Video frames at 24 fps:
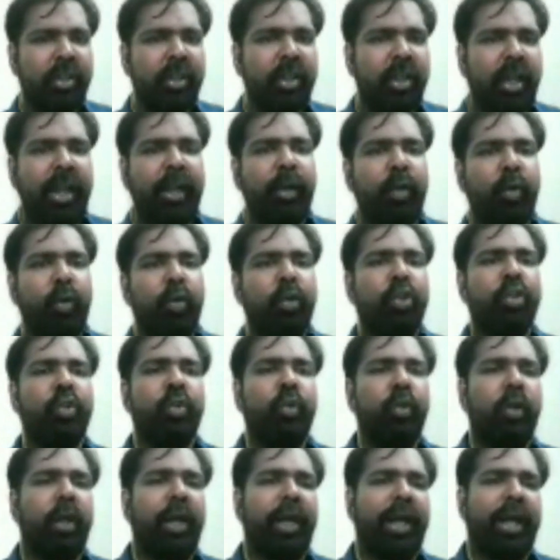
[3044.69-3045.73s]
and
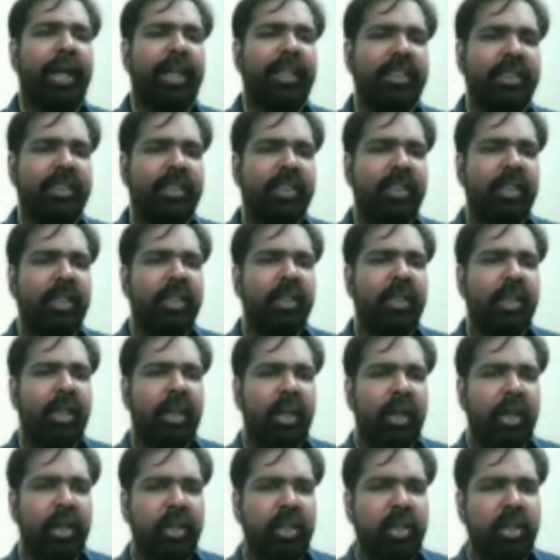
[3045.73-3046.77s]
also as
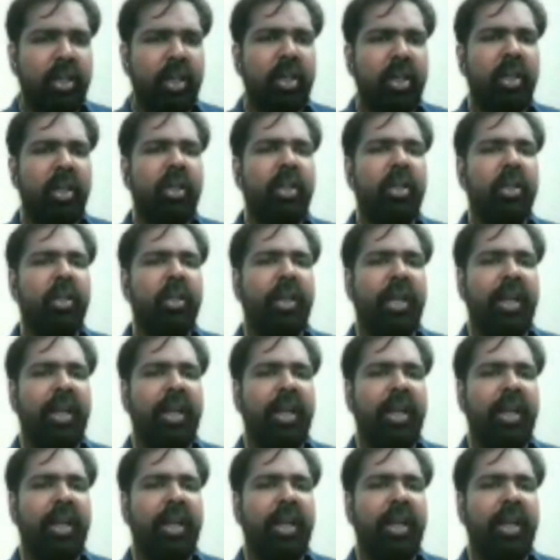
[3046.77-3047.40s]
a girl